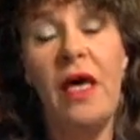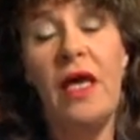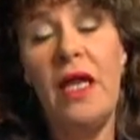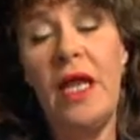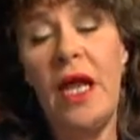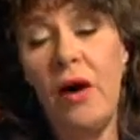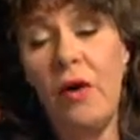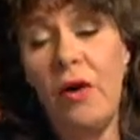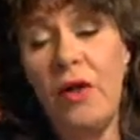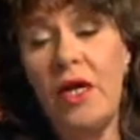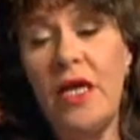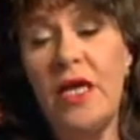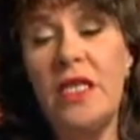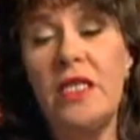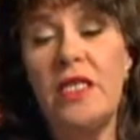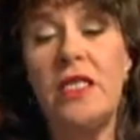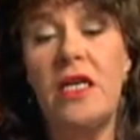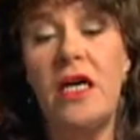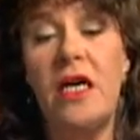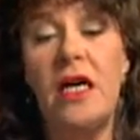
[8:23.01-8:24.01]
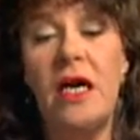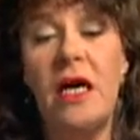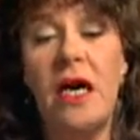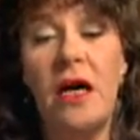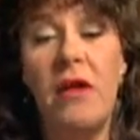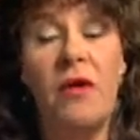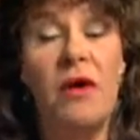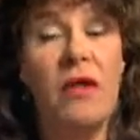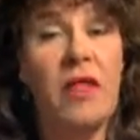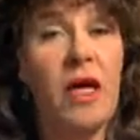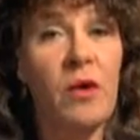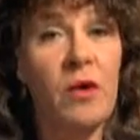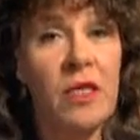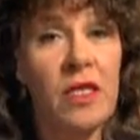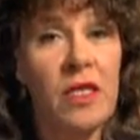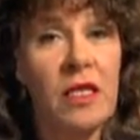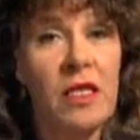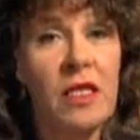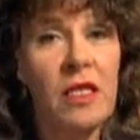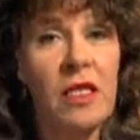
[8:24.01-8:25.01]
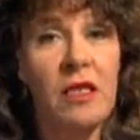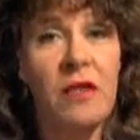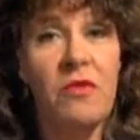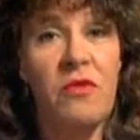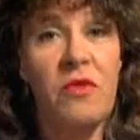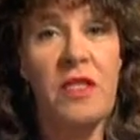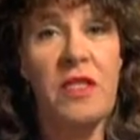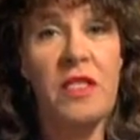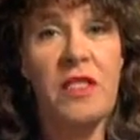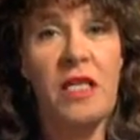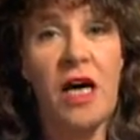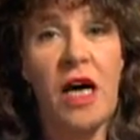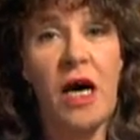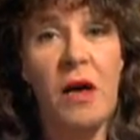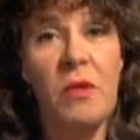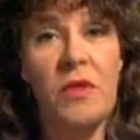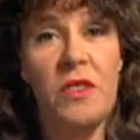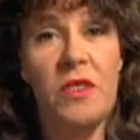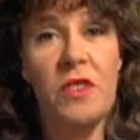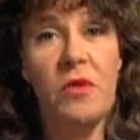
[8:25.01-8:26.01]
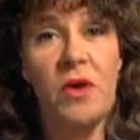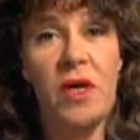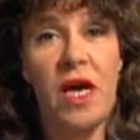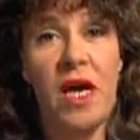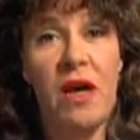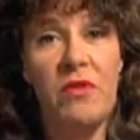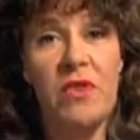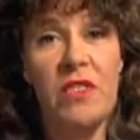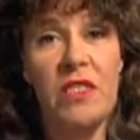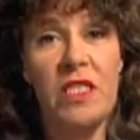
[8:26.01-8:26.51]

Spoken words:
Nowadays, I thought that was a little over the top, so we have her